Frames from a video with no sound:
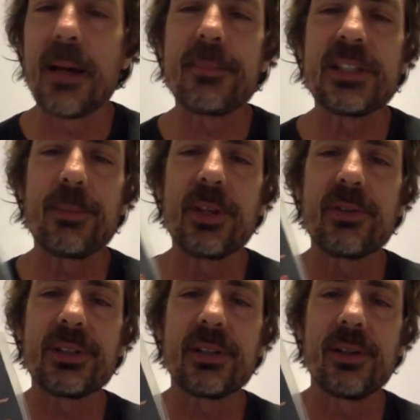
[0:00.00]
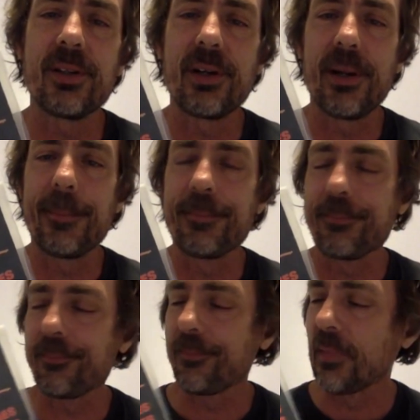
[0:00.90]
um, some of those other um,
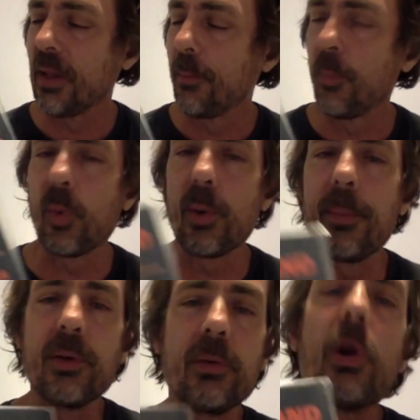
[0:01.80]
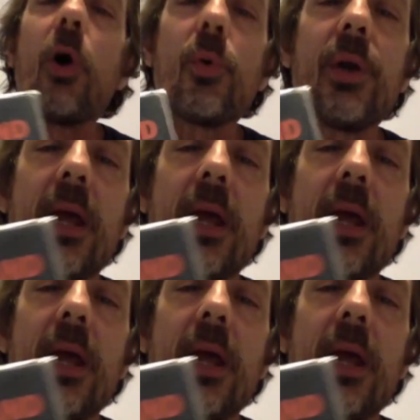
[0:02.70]
more known